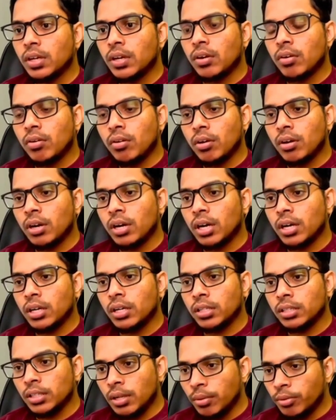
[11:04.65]
or
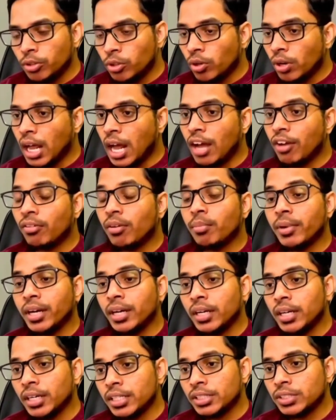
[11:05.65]
you will have a
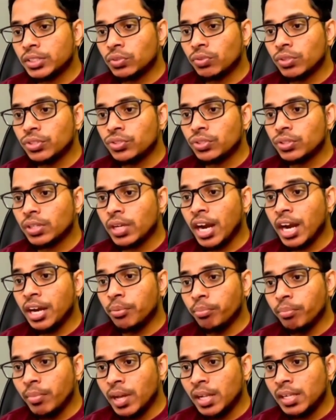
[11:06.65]
maintenance switch,
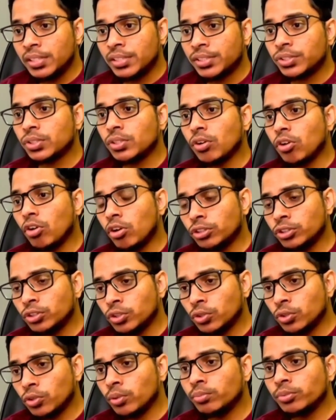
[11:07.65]
and bells, horn
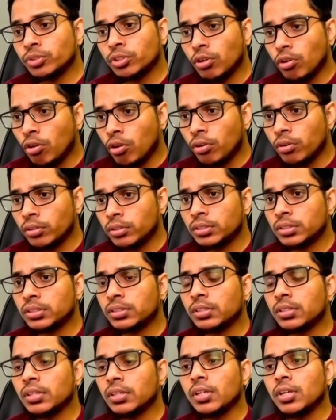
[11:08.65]
strobes, horns
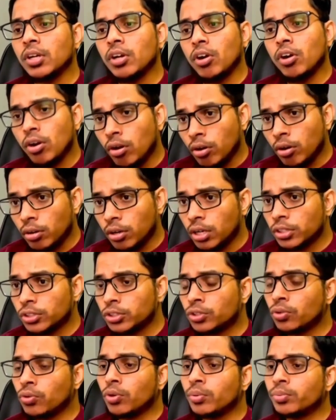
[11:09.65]
or
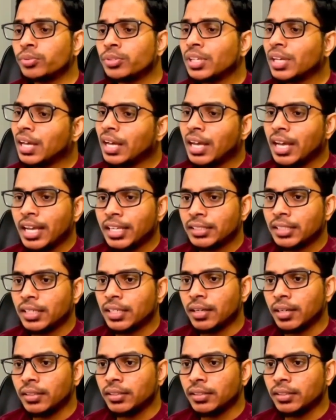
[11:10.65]
strobes, etc.